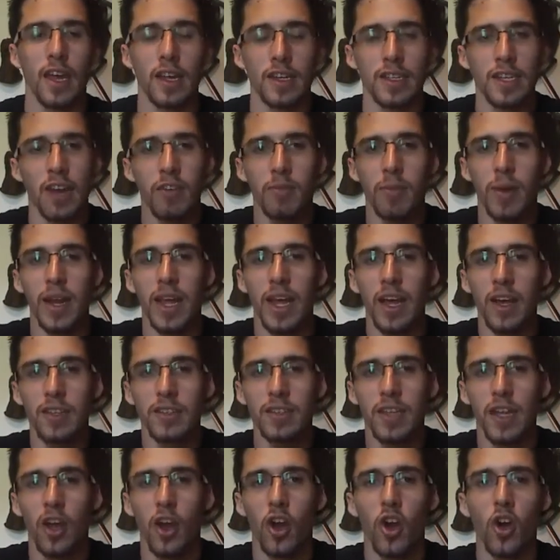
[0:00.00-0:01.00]
To everybody
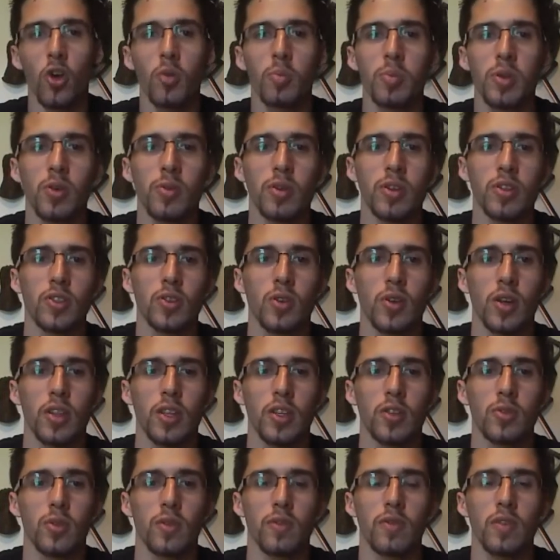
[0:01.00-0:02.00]
else, I hope you enjoyed
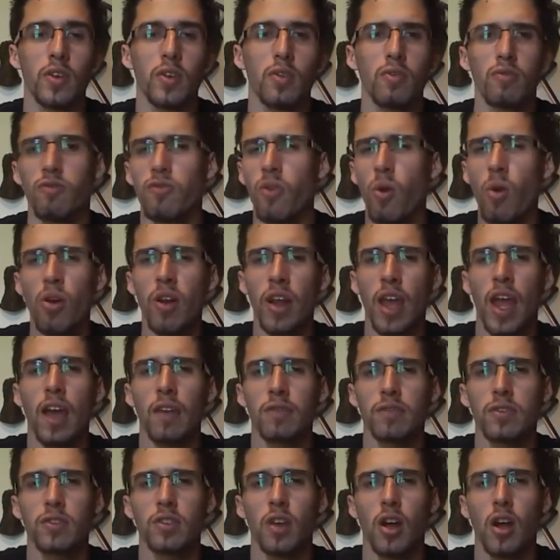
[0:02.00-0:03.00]
this review.
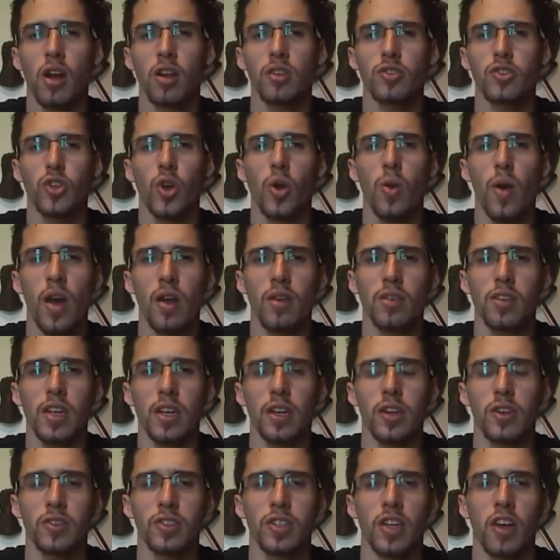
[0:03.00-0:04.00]
4.5 stars. Go out and
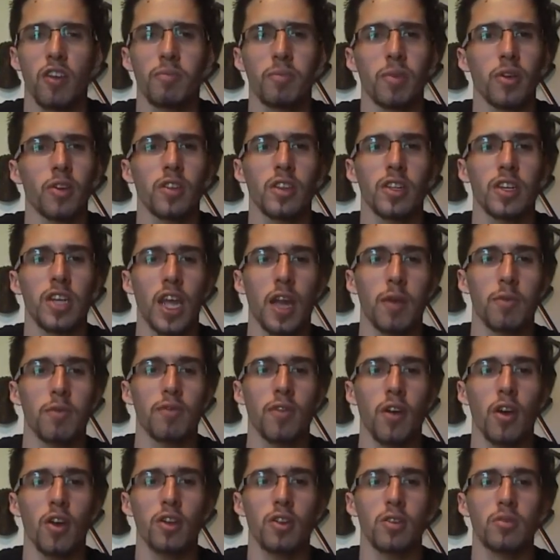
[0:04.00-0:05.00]
get yourself Book of the Damned
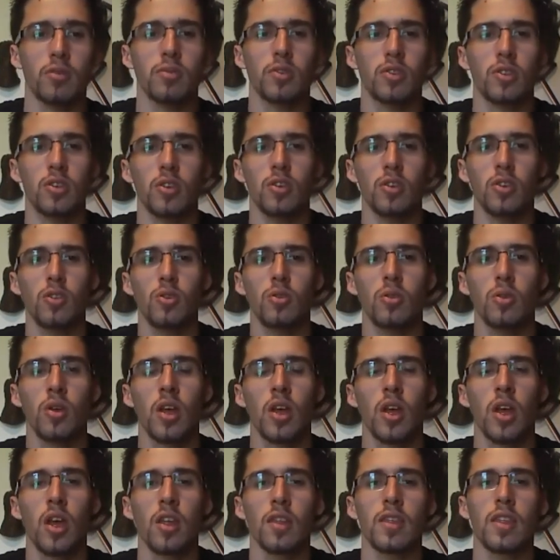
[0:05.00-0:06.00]
Volume 2,
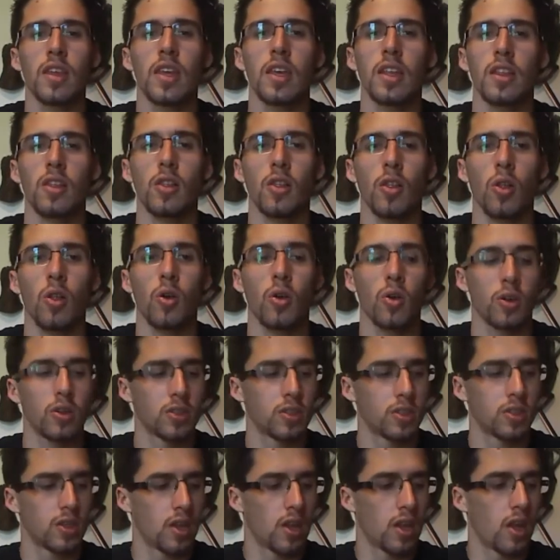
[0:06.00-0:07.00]
The
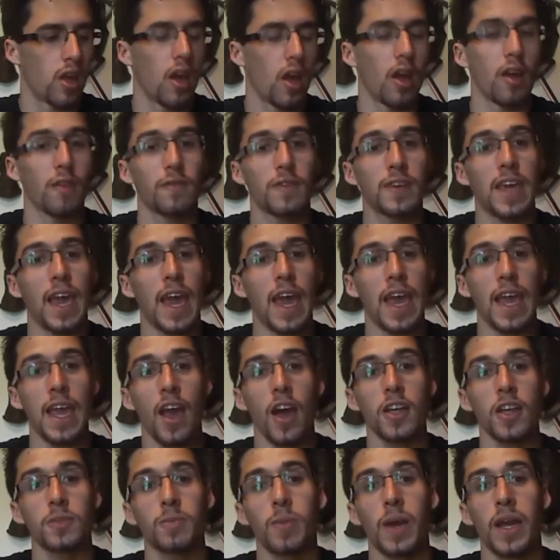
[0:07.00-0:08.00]
Lords of
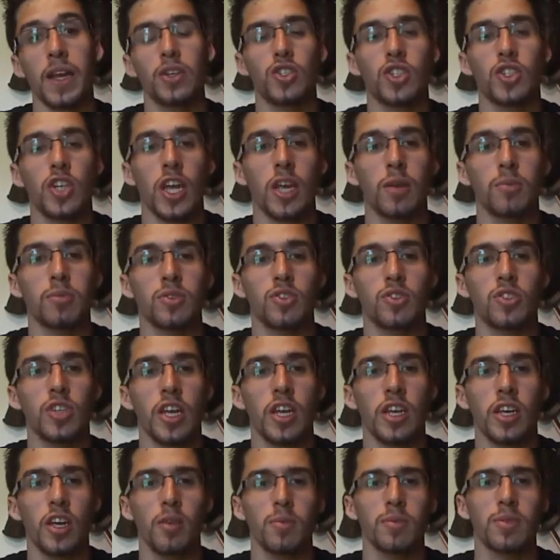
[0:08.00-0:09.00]
Chaos by James
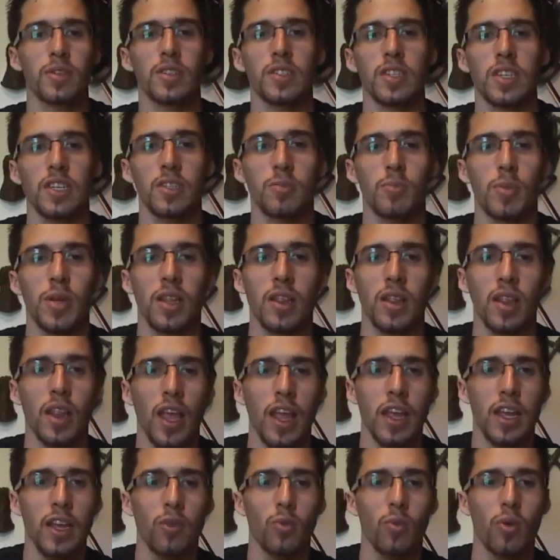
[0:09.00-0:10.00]
Jacobs. This has been
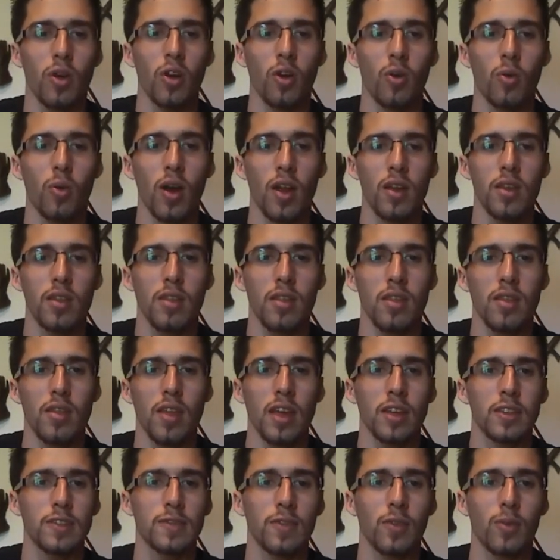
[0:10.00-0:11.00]
Lycan 101.
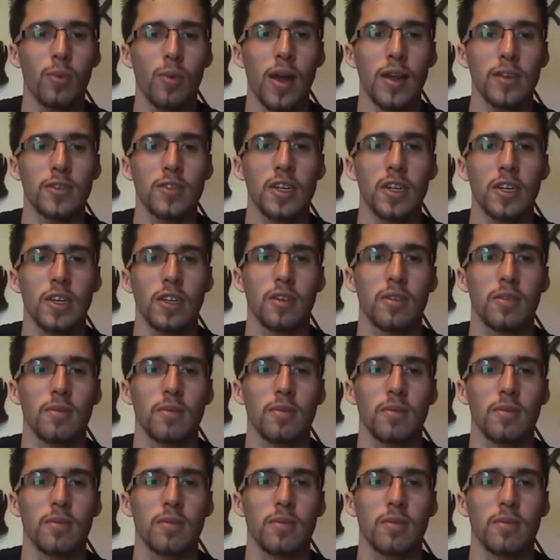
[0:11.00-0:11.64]
Thanks for watching.